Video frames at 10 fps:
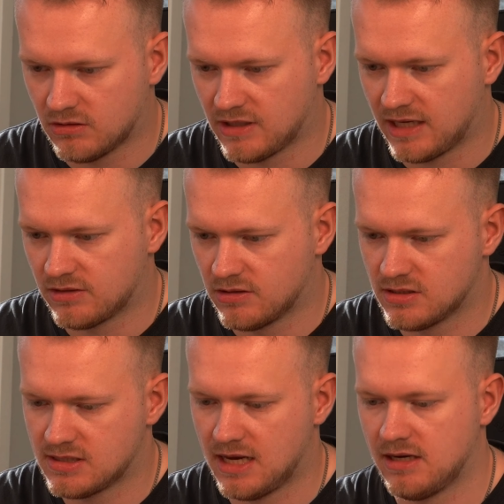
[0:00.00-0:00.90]

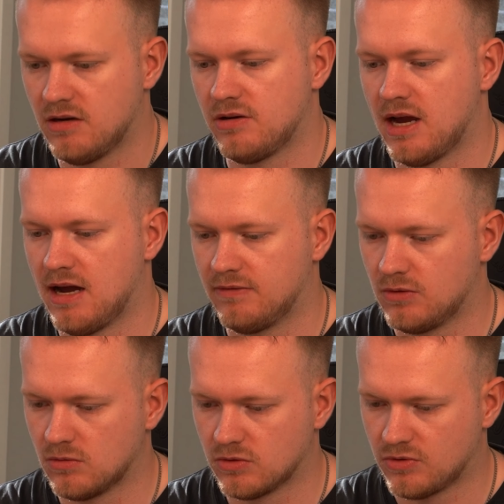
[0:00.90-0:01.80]
Connectors, and here you have
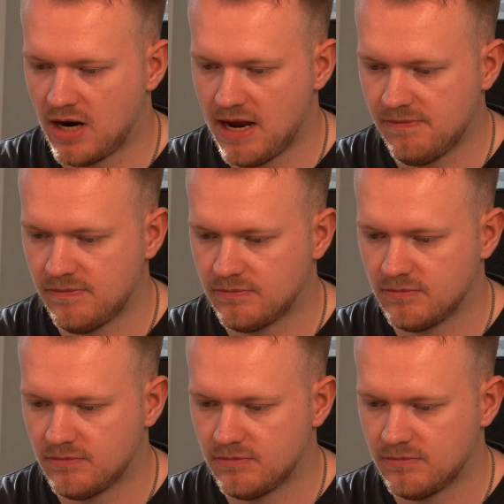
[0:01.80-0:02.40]
Google Drive.